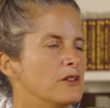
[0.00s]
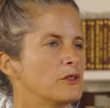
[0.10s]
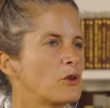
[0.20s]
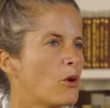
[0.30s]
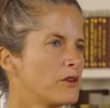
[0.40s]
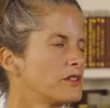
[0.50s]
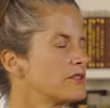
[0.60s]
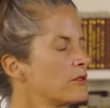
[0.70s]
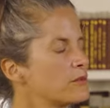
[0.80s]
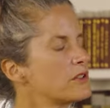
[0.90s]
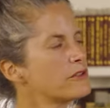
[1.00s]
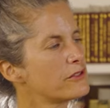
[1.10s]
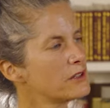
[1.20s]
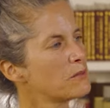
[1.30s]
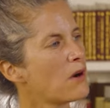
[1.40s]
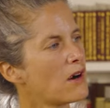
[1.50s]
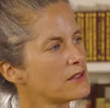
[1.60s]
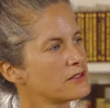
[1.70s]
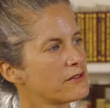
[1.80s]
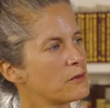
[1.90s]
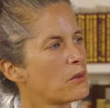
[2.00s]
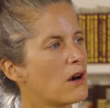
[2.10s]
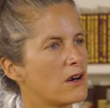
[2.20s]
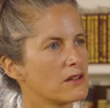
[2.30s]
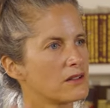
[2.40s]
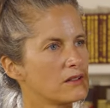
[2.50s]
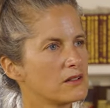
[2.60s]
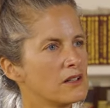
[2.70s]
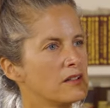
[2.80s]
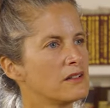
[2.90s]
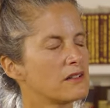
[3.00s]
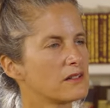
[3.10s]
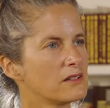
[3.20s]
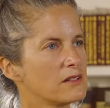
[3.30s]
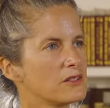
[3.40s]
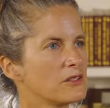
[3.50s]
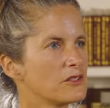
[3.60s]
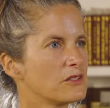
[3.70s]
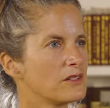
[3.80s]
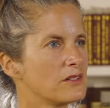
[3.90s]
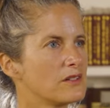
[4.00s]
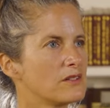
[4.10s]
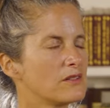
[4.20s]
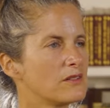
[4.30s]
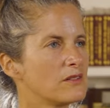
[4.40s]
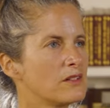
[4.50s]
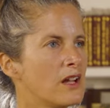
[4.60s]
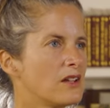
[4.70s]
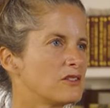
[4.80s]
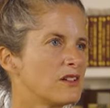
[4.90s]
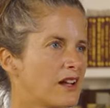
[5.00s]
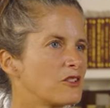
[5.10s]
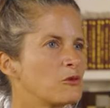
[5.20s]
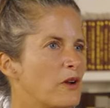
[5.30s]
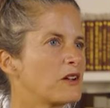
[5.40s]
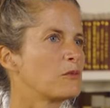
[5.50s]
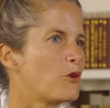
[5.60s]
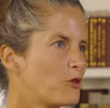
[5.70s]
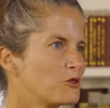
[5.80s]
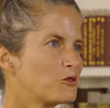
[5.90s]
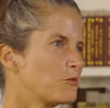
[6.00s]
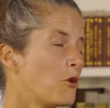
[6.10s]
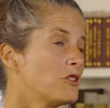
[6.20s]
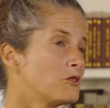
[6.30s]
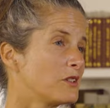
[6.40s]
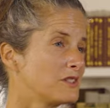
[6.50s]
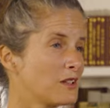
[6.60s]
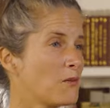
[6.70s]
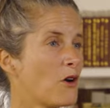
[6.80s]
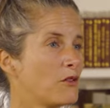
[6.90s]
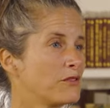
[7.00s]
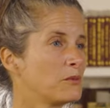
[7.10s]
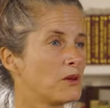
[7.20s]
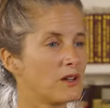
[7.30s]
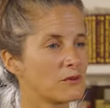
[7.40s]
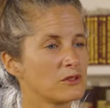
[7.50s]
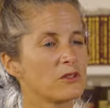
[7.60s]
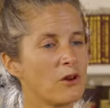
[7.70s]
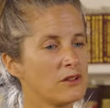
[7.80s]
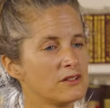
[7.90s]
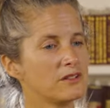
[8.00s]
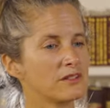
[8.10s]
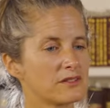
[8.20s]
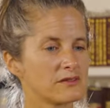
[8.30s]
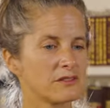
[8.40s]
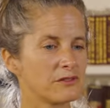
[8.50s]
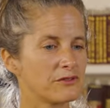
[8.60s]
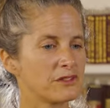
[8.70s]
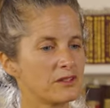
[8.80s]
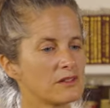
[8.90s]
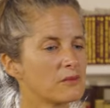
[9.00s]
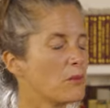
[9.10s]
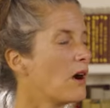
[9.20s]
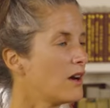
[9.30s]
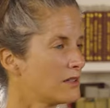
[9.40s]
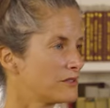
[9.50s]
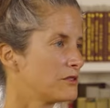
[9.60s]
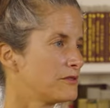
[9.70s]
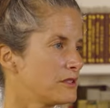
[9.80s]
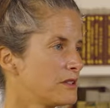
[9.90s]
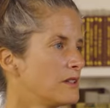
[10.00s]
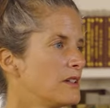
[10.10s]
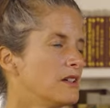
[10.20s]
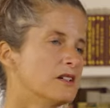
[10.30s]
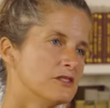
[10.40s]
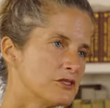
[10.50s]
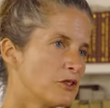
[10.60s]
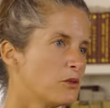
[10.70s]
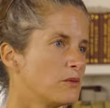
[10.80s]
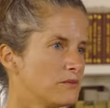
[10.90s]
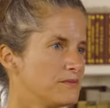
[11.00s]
recordings from different parts of the park, and yeah, like to make a port- portrait somehow of the park with all these different parts of it. So